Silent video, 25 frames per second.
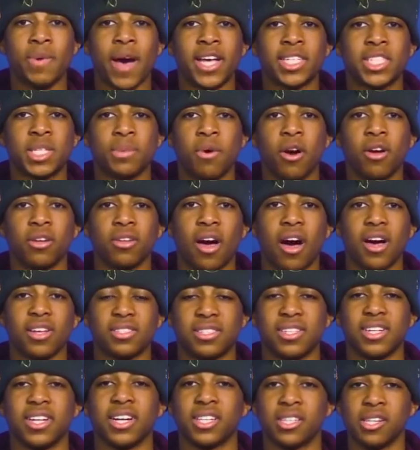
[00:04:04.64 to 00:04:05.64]
basketball
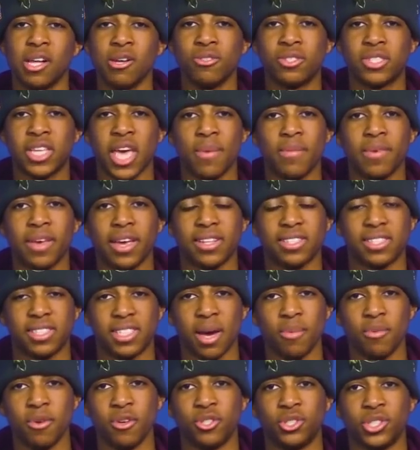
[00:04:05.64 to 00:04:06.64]
lost in a close game
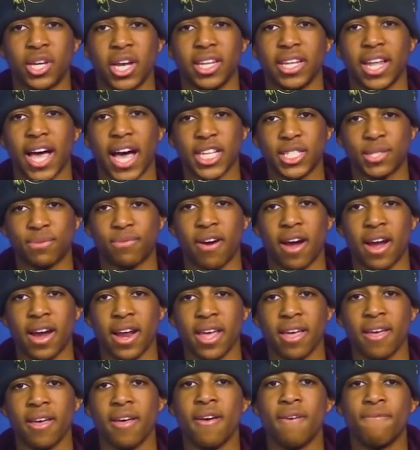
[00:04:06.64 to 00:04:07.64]
against WJ last
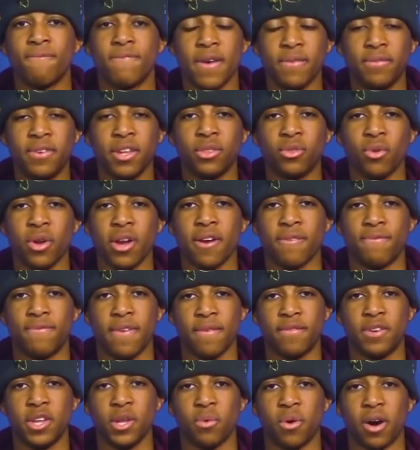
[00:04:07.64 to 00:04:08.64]
Friday, 53 to
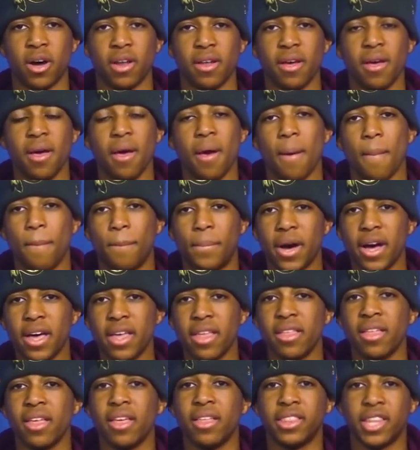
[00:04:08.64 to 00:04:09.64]
51,
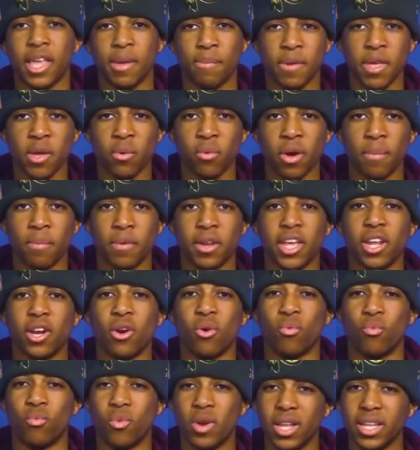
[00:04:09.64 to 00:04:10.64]
but they beat Whitman in
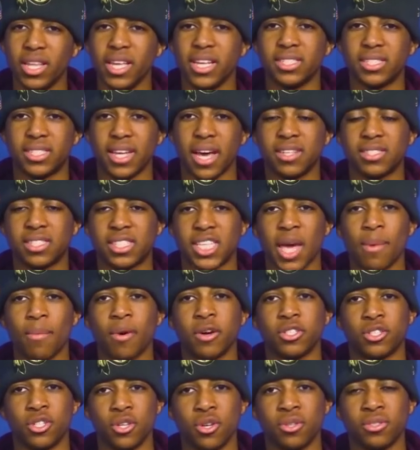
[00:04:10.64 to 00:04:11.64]
a really intense game
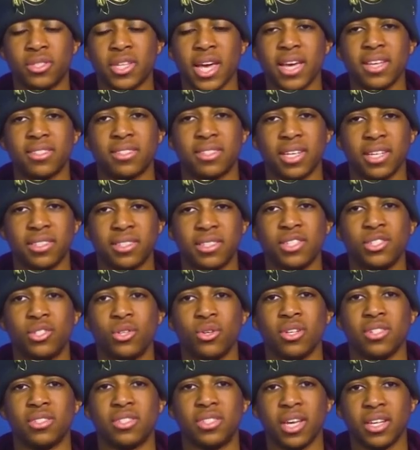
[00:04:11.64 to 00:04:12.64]
on Tuesday,
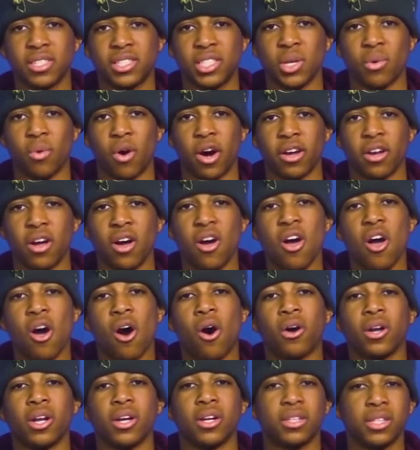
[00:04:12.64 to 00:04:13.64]
62 to 61,
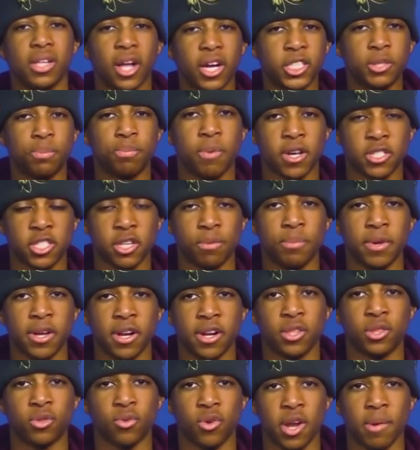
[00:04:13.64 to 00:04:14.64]
on a clutch buzzer
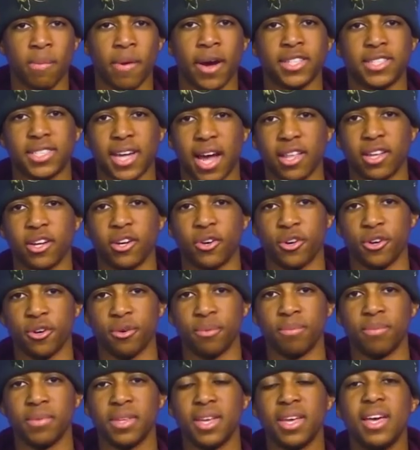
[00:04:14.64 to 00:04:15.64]
beater three by Tyler
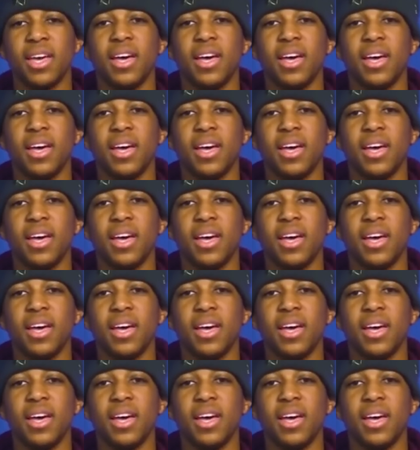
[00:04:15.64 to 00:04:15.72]
Groom.